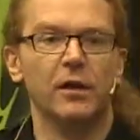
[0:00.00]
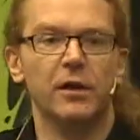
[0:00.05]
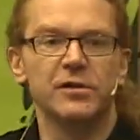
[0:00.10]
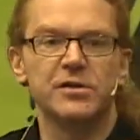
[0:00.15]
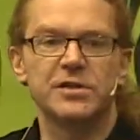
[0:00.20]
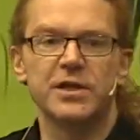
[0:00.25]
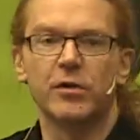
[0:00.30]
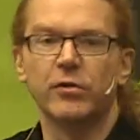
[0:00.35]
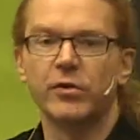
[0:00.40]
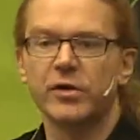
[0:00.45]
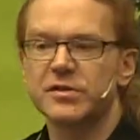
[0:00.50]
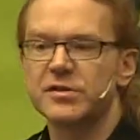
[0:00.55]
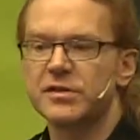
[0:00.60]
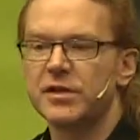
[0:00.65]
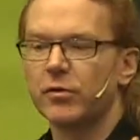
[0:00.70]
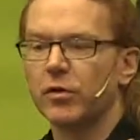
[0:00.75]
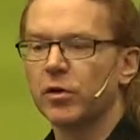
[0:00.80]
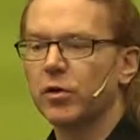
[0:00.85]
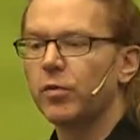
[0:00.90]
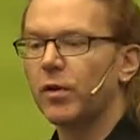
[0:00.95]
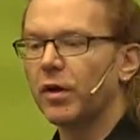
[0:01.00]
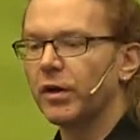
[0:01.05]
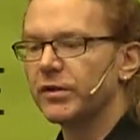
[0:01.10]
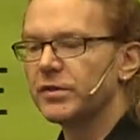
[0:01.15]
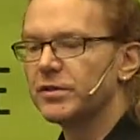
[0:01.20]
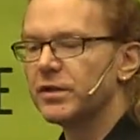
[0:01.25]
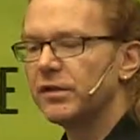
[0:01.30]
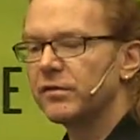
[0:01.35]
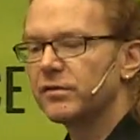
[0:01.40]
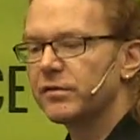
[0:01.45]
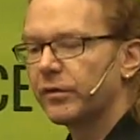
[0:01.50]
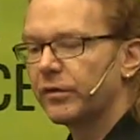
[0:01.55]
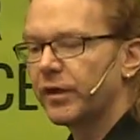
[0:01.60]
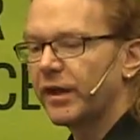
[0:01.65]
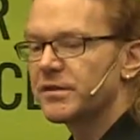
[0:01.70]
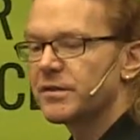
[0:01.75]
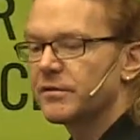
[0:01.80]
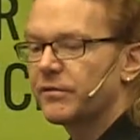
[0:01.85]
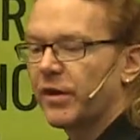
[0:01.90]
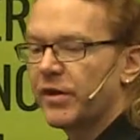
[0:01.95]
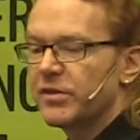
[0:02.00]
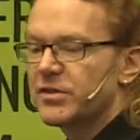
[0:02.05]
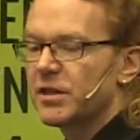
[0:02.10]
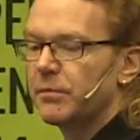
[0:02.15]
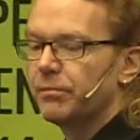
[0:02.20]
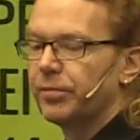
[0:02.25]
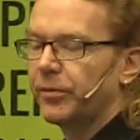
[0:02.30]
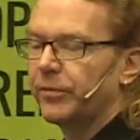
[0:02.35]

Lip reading: 0 is 0 quality. So that's a very simple